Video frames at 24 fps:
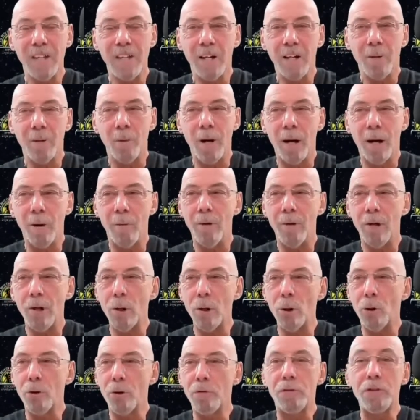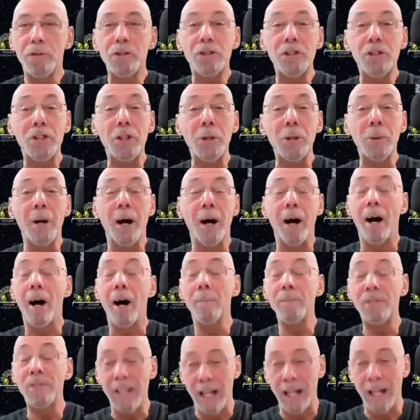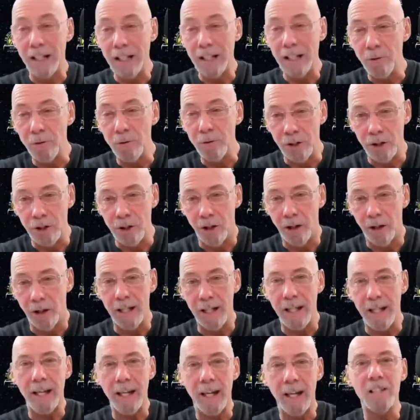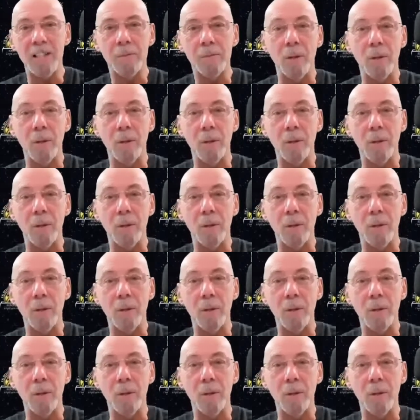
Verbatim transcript: Well, Lord Fusitu'a, I'm telling you, sir, it has,